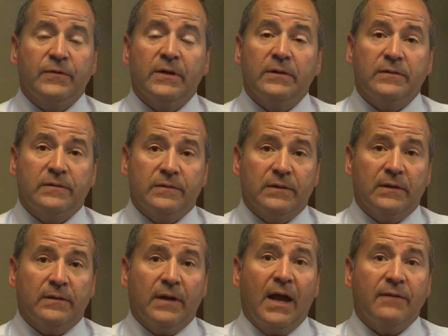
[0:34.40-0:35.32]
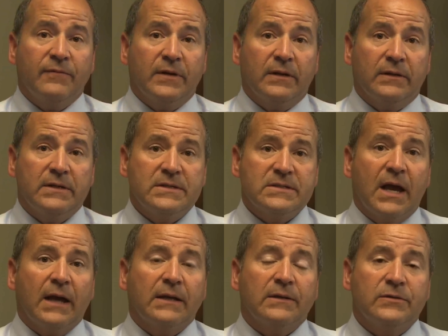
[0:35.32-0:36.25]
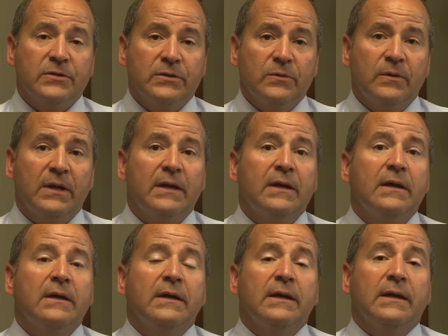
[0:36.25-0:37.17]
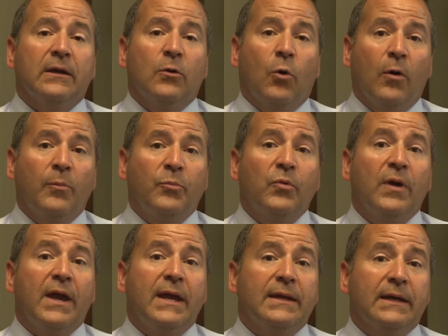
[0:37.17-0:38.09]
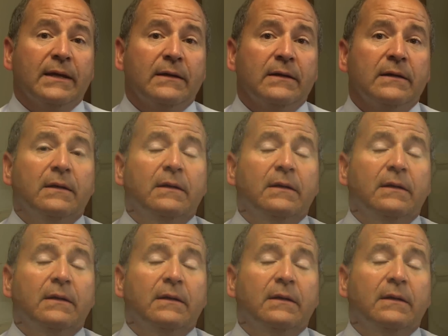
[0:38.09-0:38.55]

fit the high fidelity socket to, incorporating